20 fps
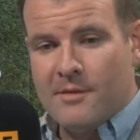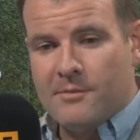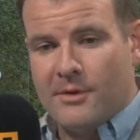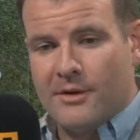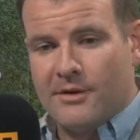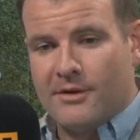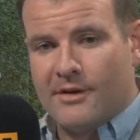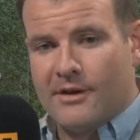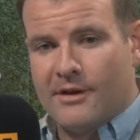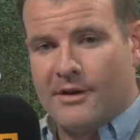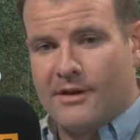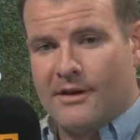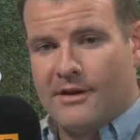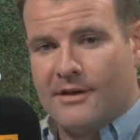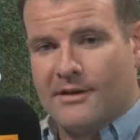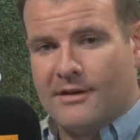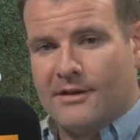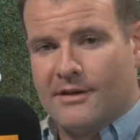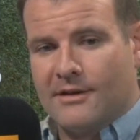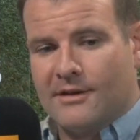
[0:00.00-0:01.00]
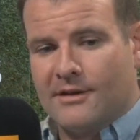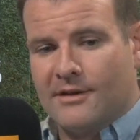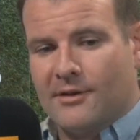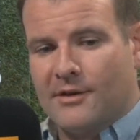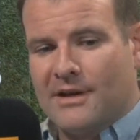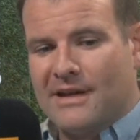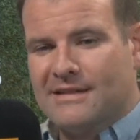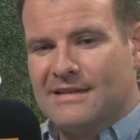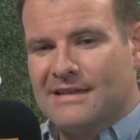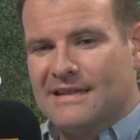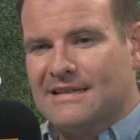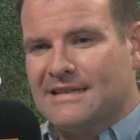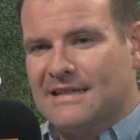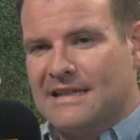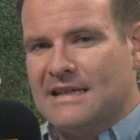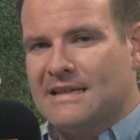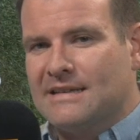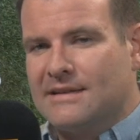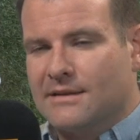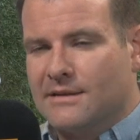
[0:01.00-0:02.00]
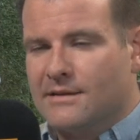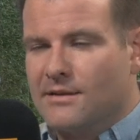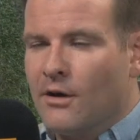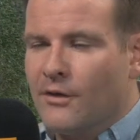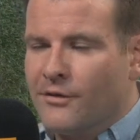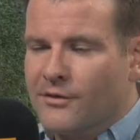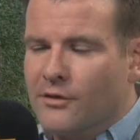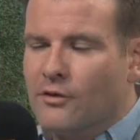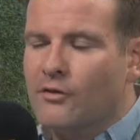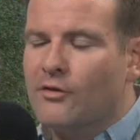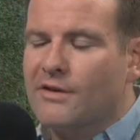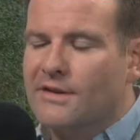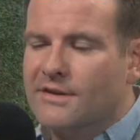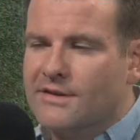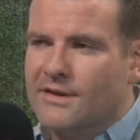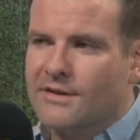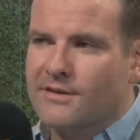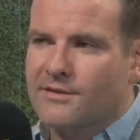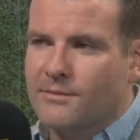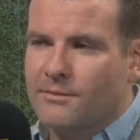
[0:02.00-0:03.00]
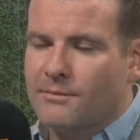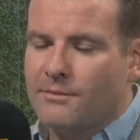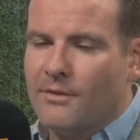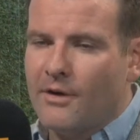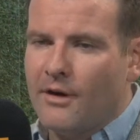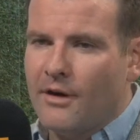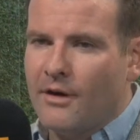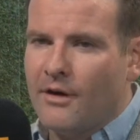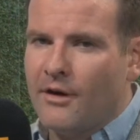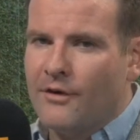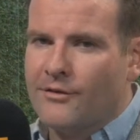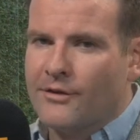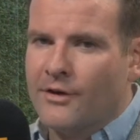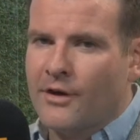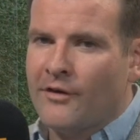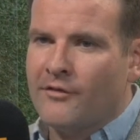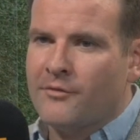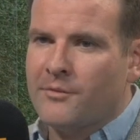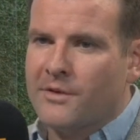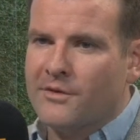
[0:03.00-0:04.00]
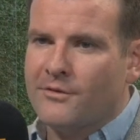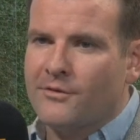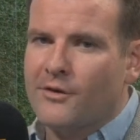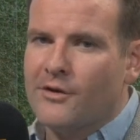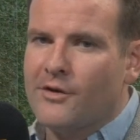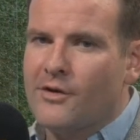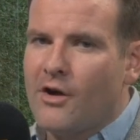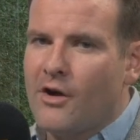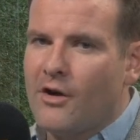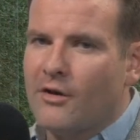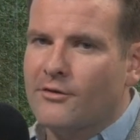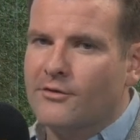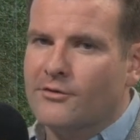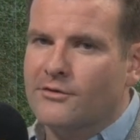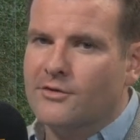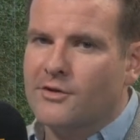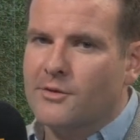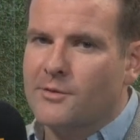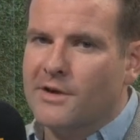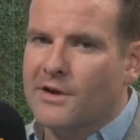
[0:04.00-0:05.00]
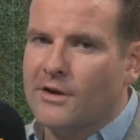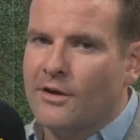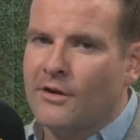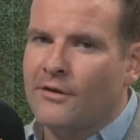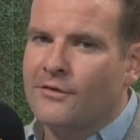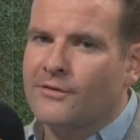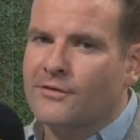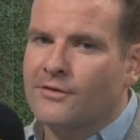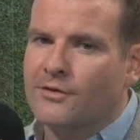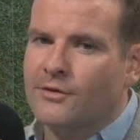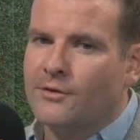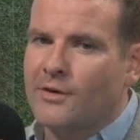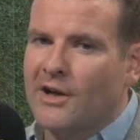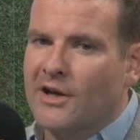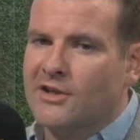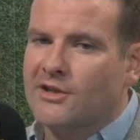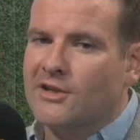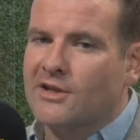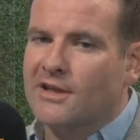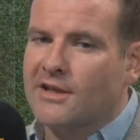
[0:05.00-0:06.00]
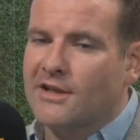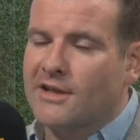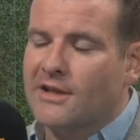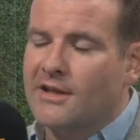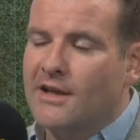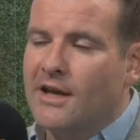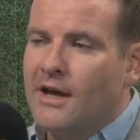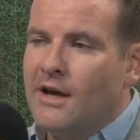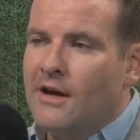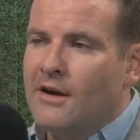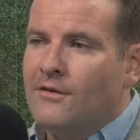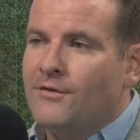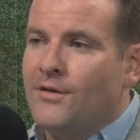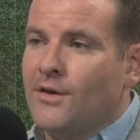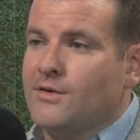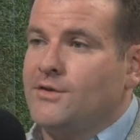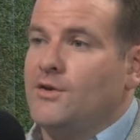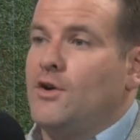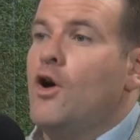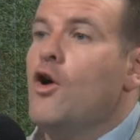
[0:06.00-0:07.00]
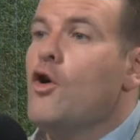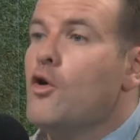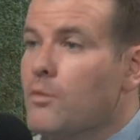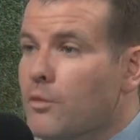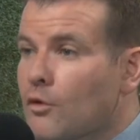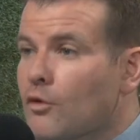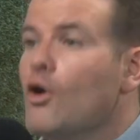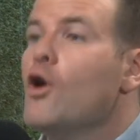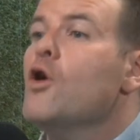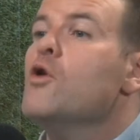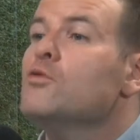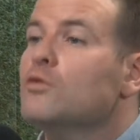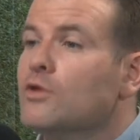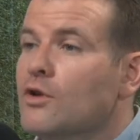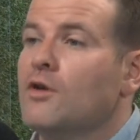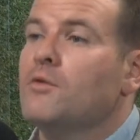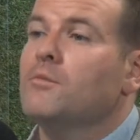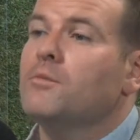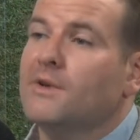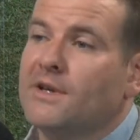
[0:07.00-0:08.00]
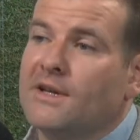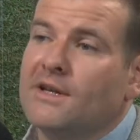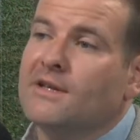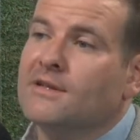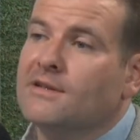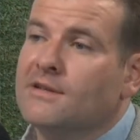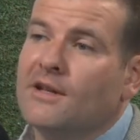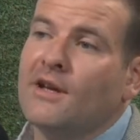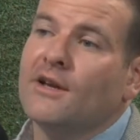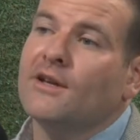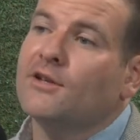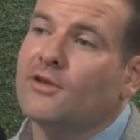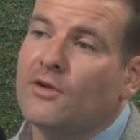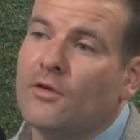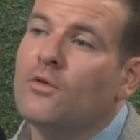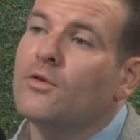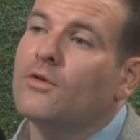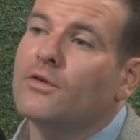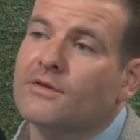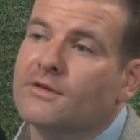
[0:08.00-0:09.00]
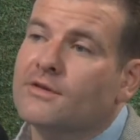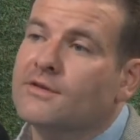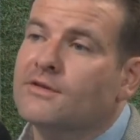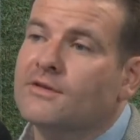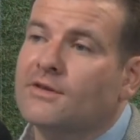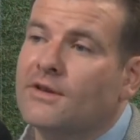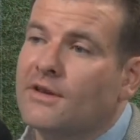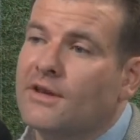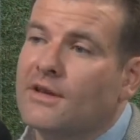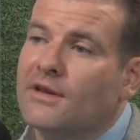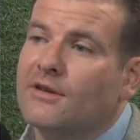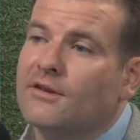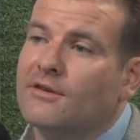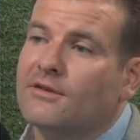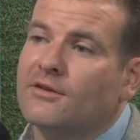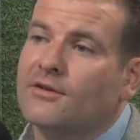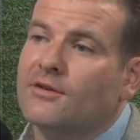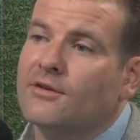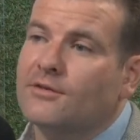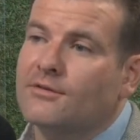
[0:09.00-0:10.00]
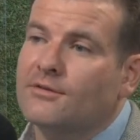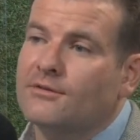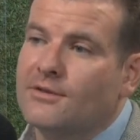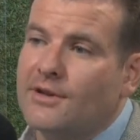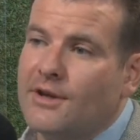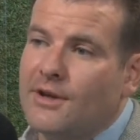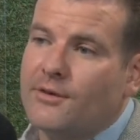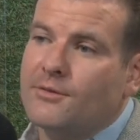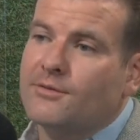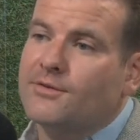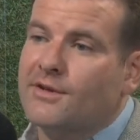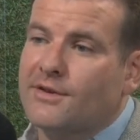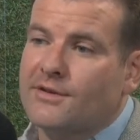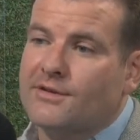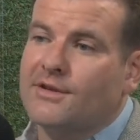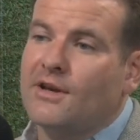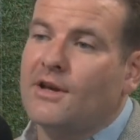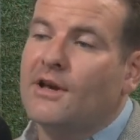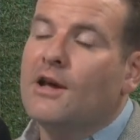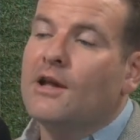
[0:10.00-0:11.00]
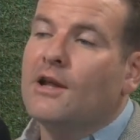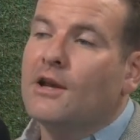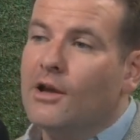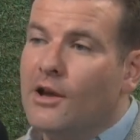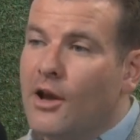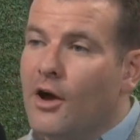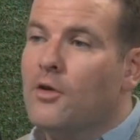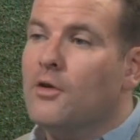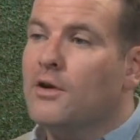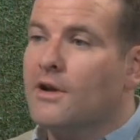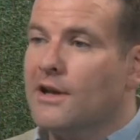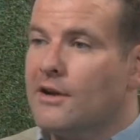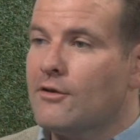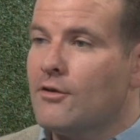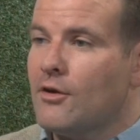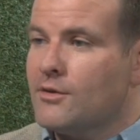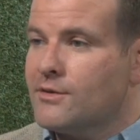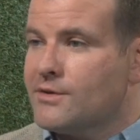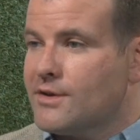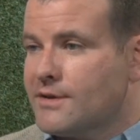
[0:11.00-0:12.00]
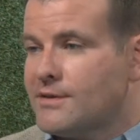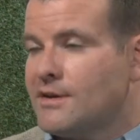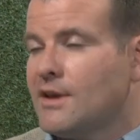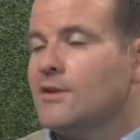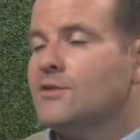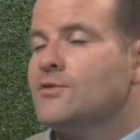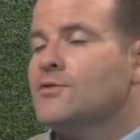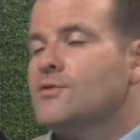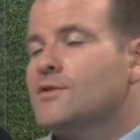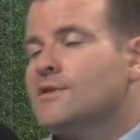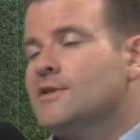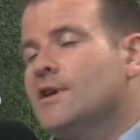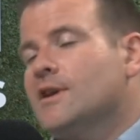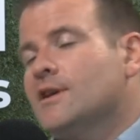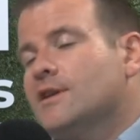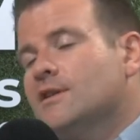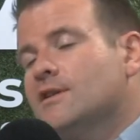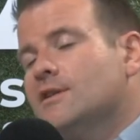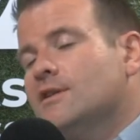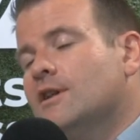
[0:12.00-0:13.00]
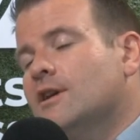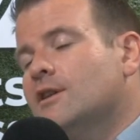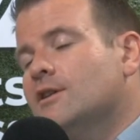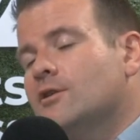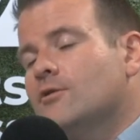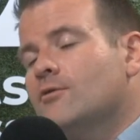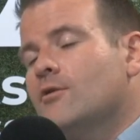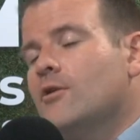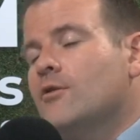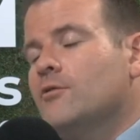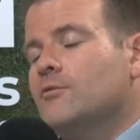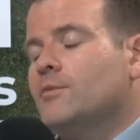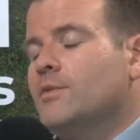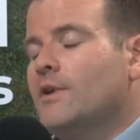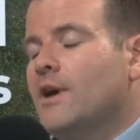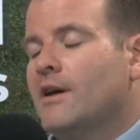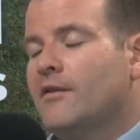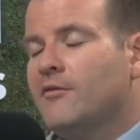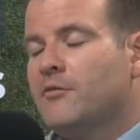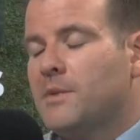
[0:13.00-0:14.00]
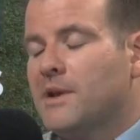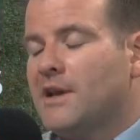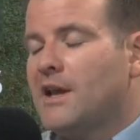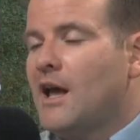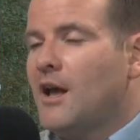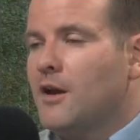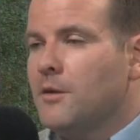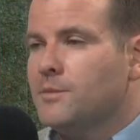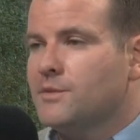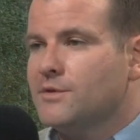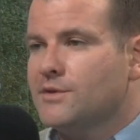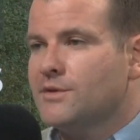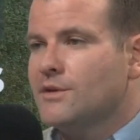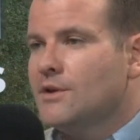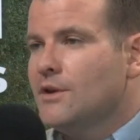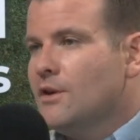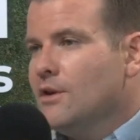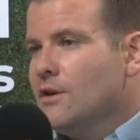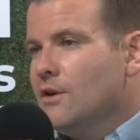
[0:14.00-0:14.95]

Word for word: But, uh, you know, is it as easy? There's often criticism uh, of the government for not doing enough to actually foster homegrown companies sure. like yours? Do yeah. you think could you know yeah, yeah. locally grown success stories like like your own have been helped